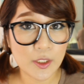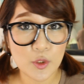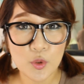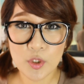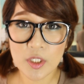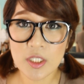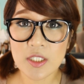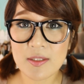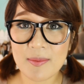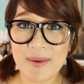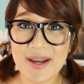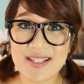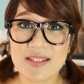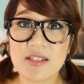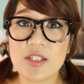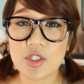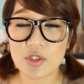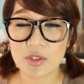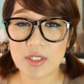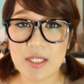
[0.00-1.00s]
but according to my
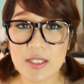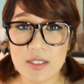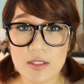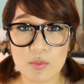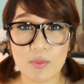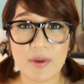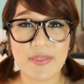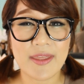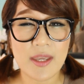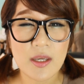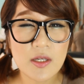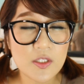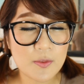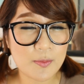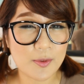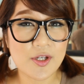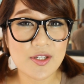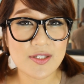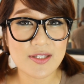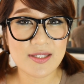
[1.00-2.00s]
students, what they
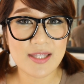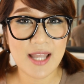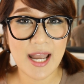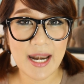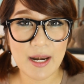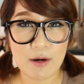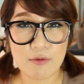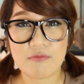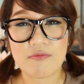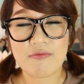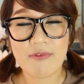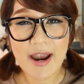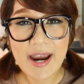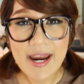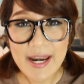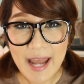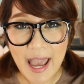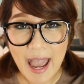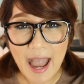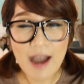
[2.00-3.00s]
experienced is that
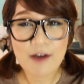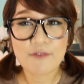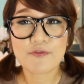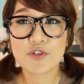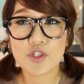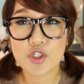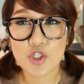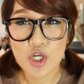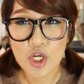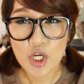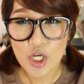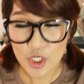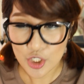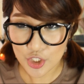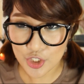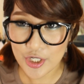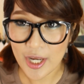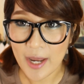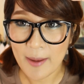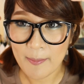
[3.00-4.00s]
right after
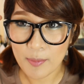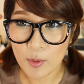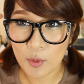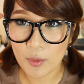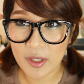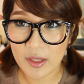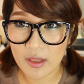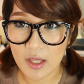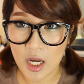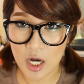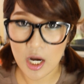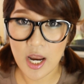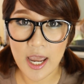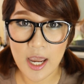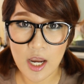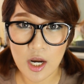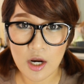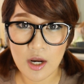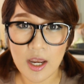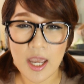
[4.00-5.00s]
shampooing their
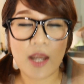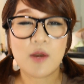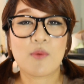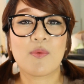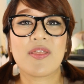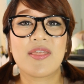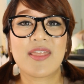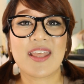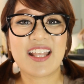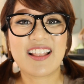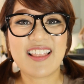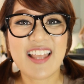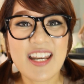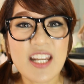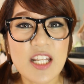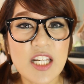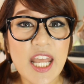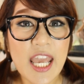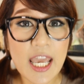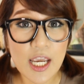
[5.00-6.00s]
hair and when they
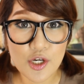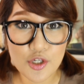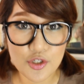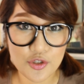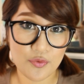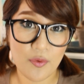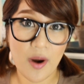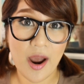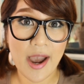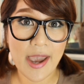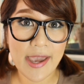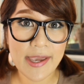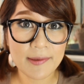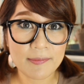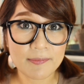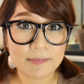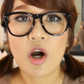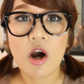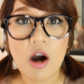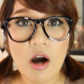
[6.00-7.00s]
let it air dry,